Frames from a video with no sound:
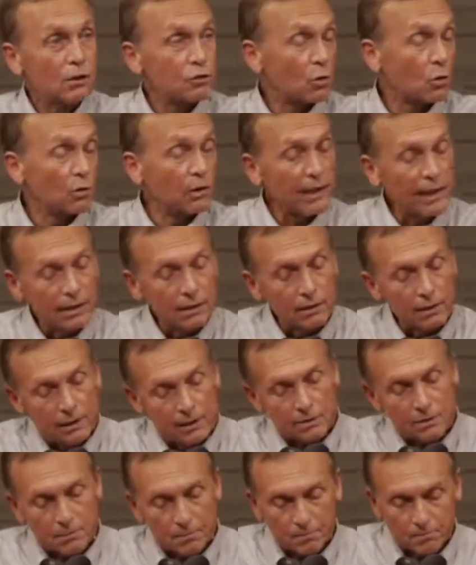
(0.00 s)
So
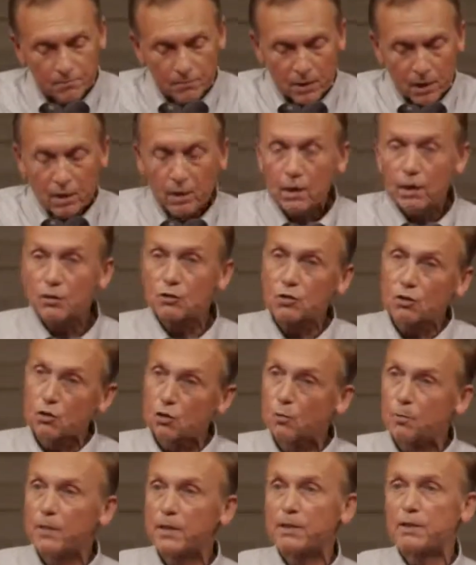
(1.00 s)
legalism is a
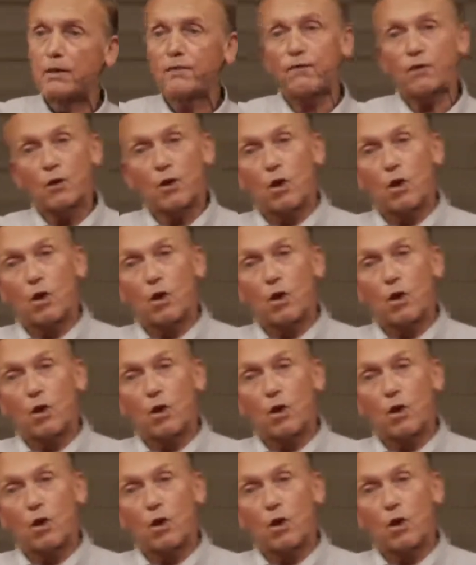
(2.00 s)
little bit